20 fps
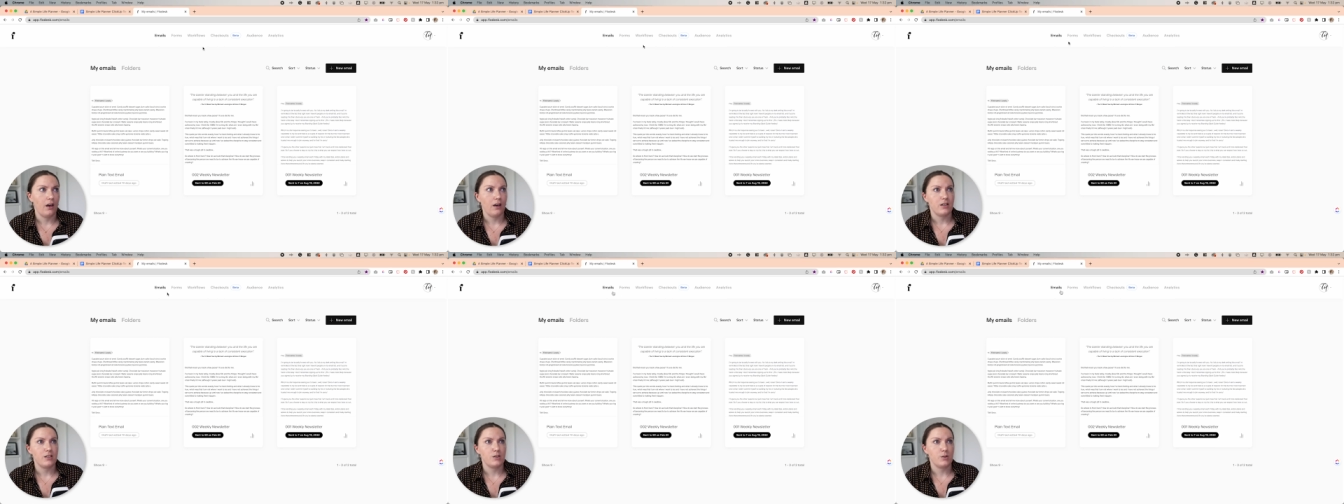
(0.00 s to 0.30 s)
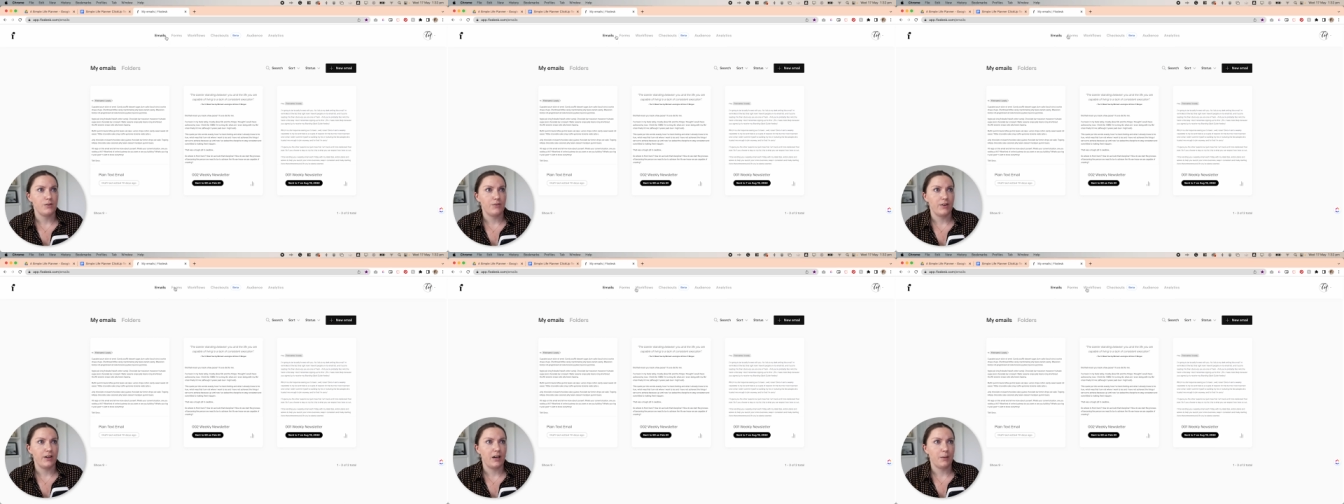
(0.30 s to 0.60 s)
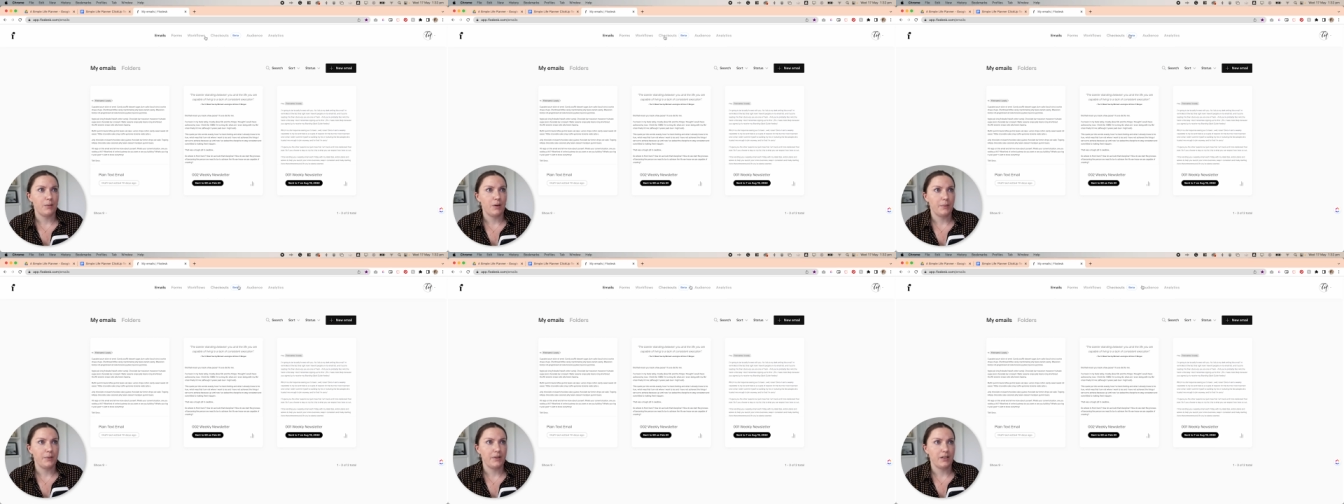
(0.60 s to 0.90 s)
So if I
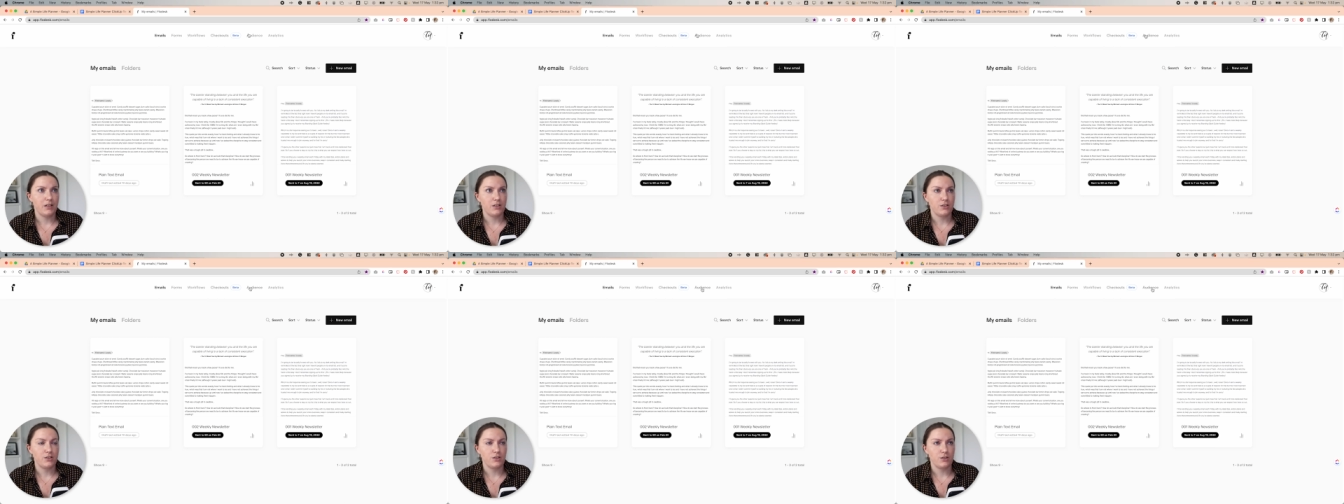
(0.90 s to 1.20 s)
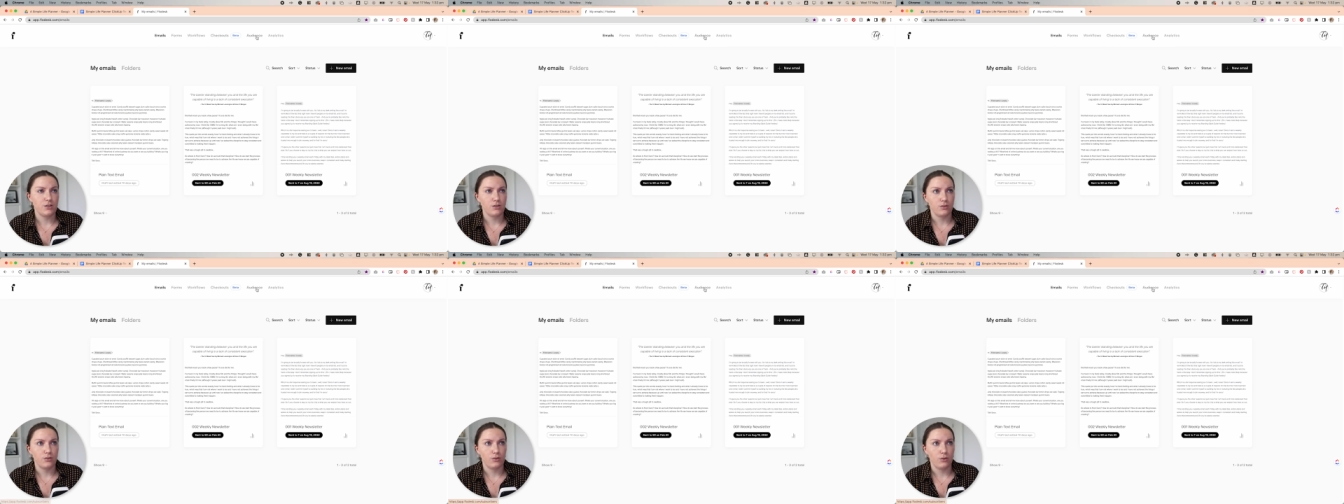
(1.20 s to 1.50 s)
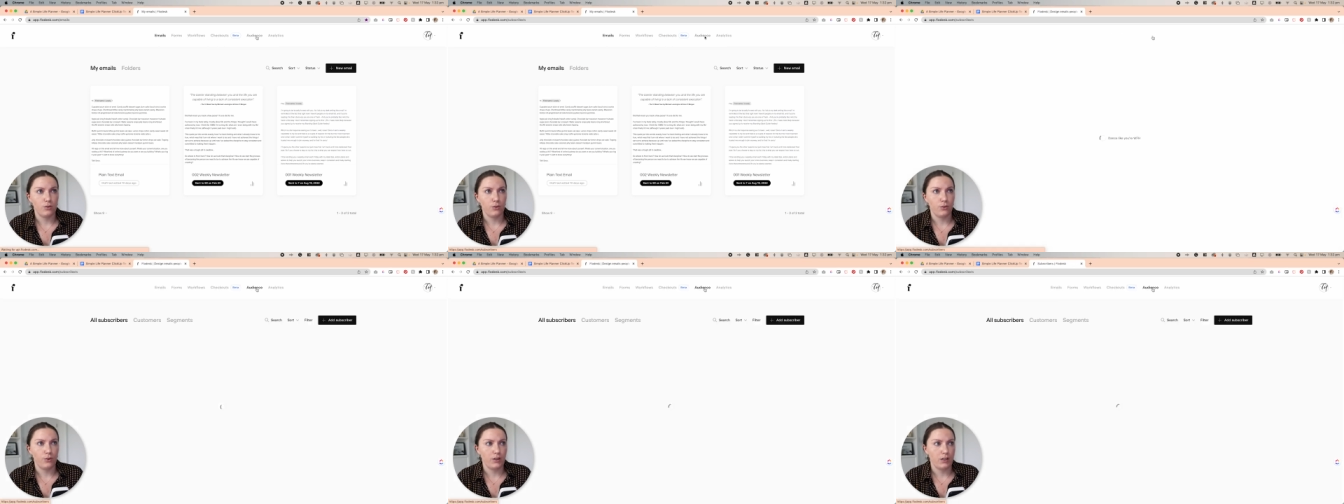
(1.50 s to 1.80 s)
come up here to
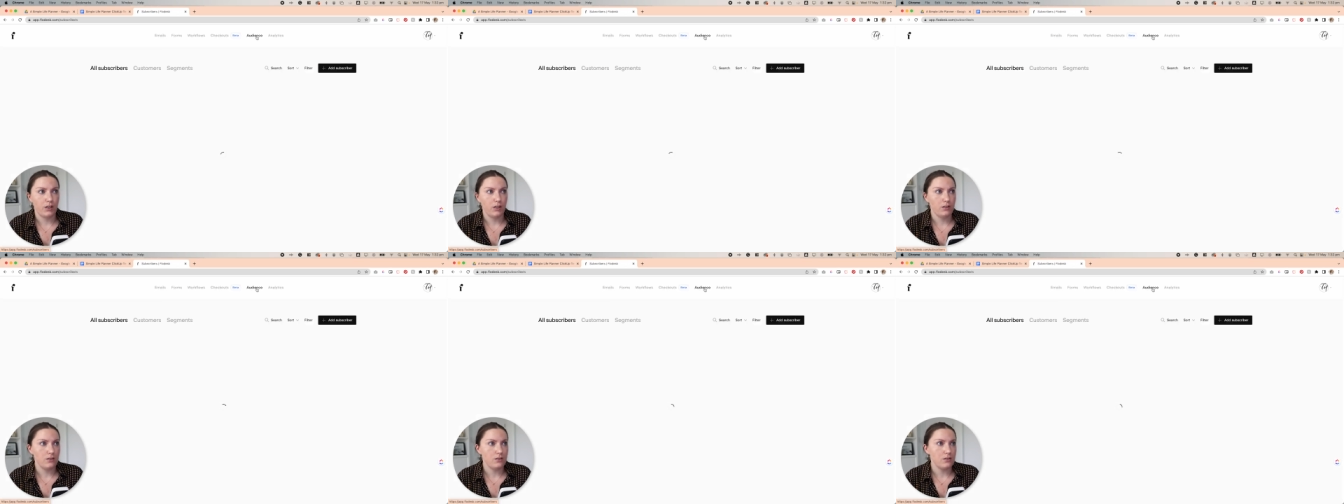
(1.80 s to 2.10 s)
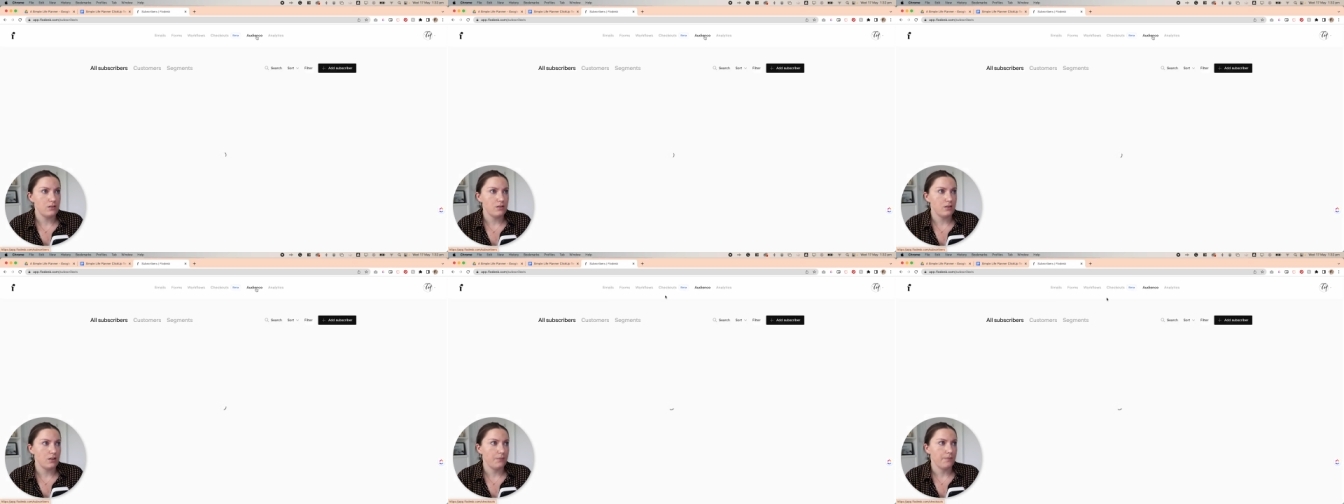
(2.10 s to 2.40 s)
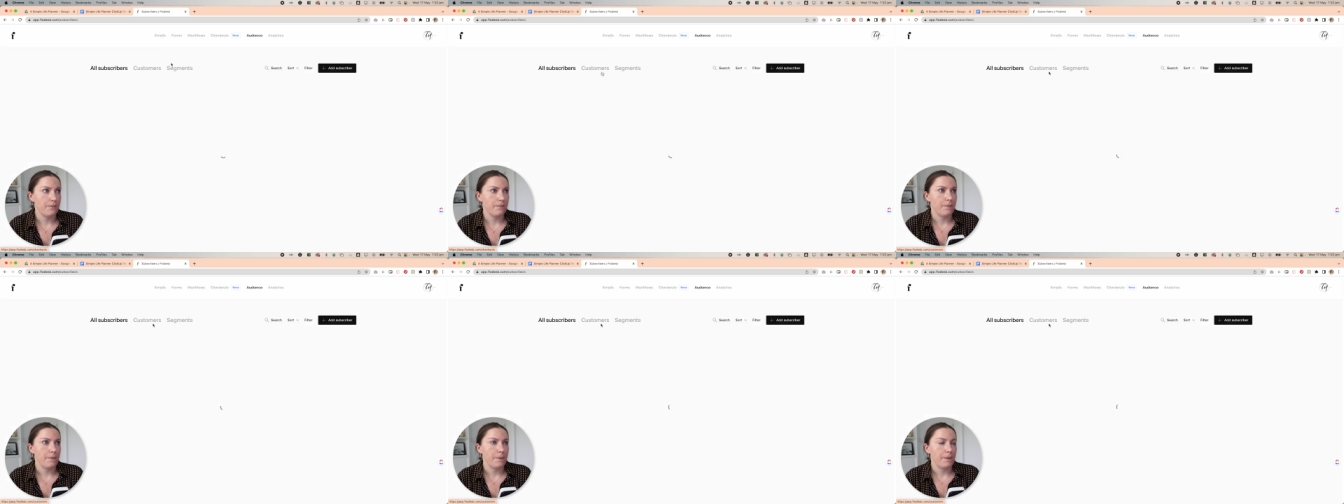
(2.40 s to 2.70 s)
audience
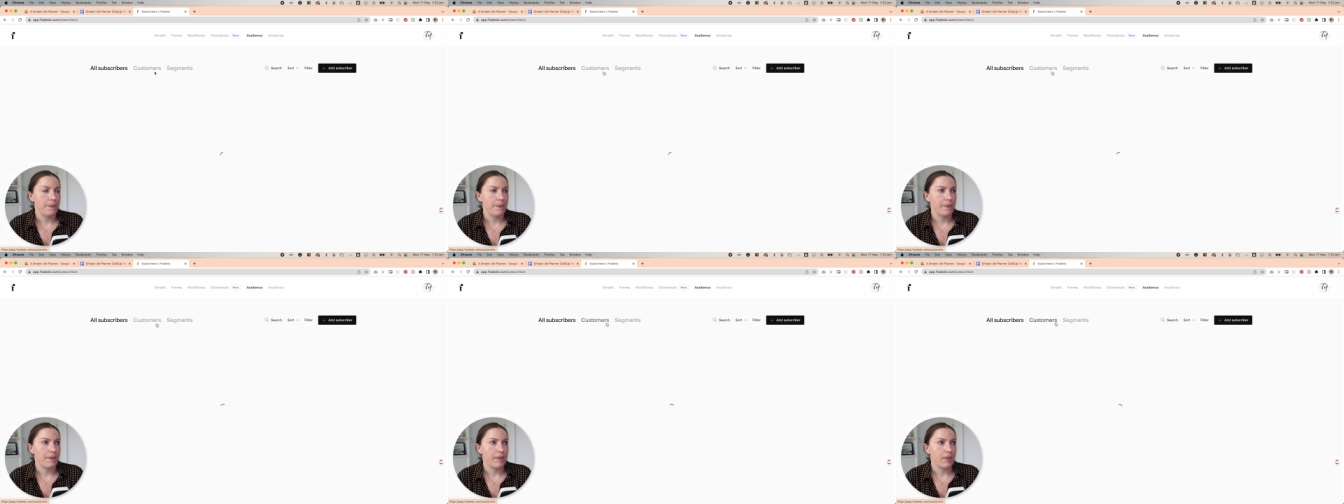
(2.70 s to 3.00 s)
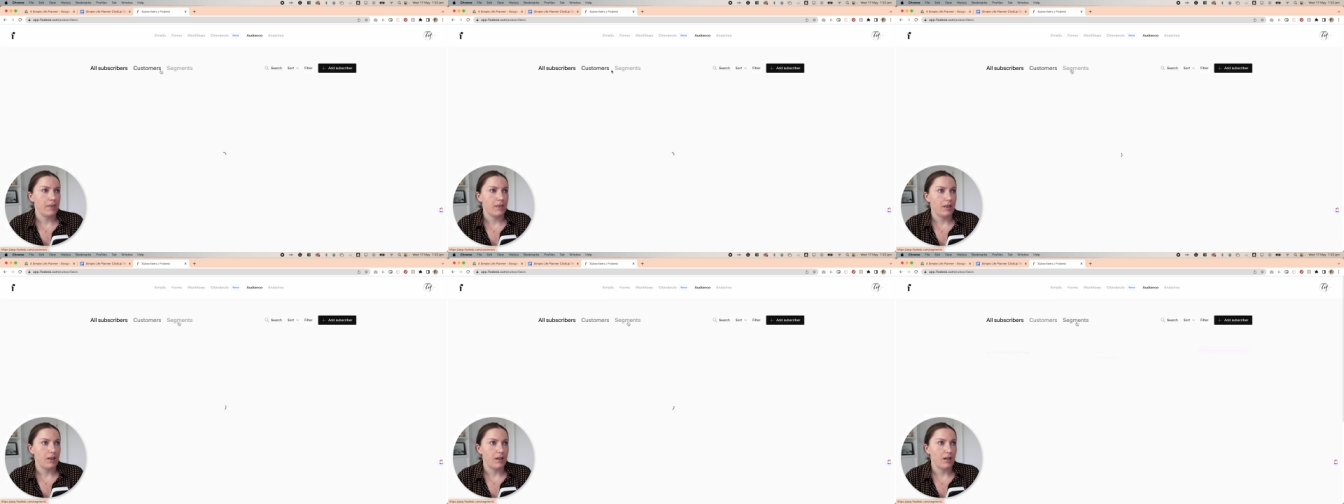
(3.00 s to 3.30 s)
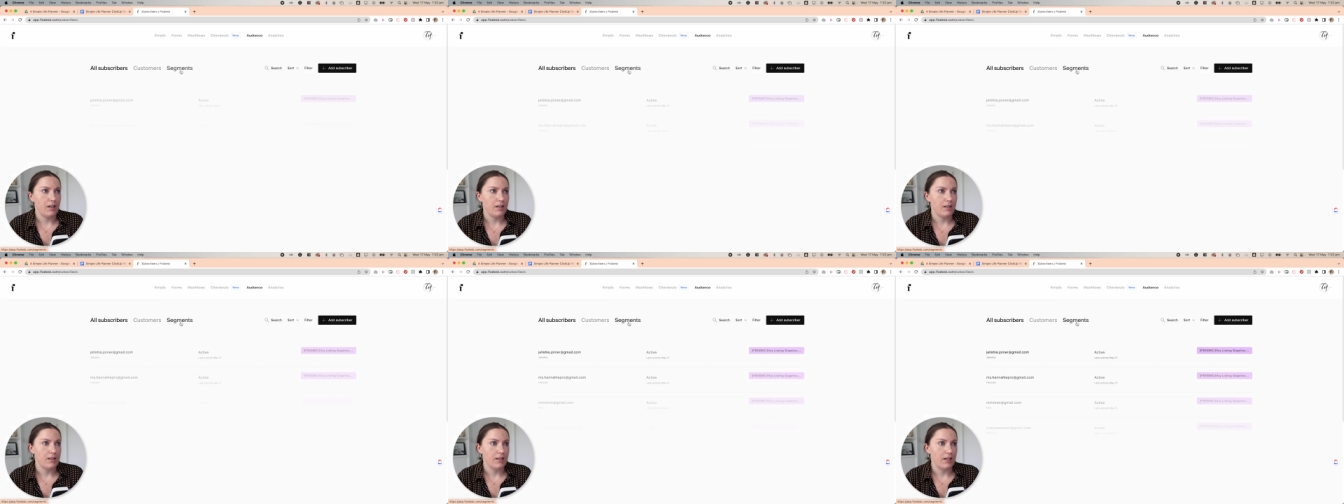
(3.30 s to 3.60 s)

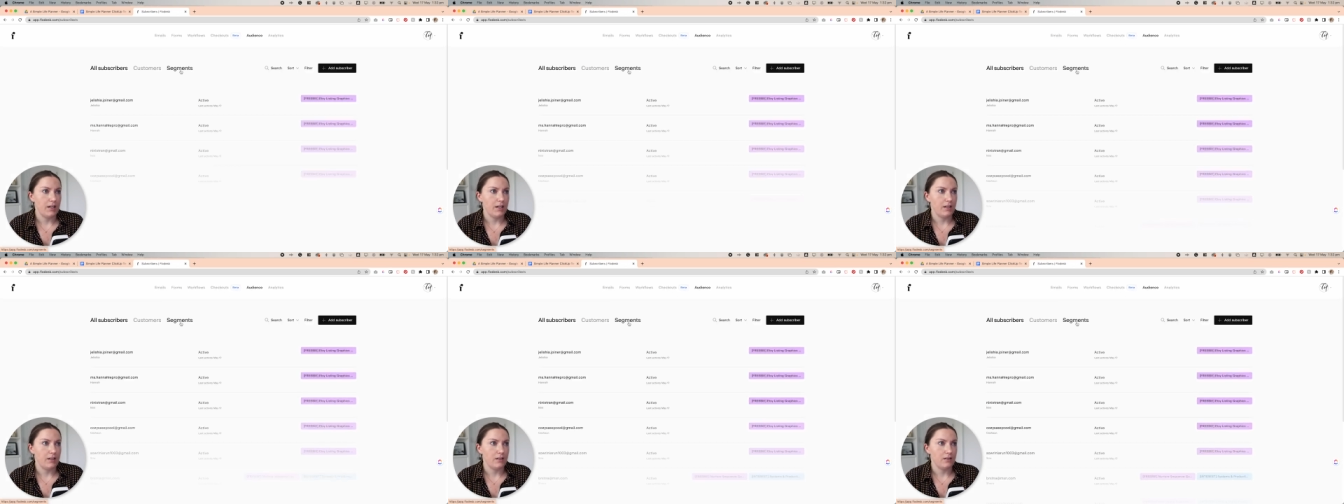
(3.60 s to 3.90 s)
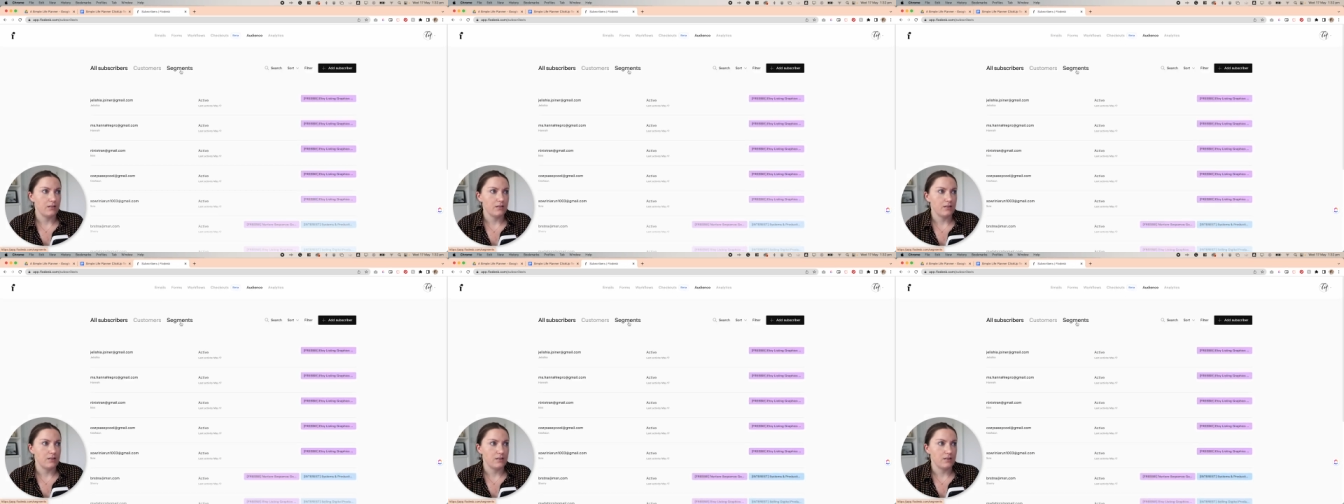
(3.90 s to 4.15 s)
and then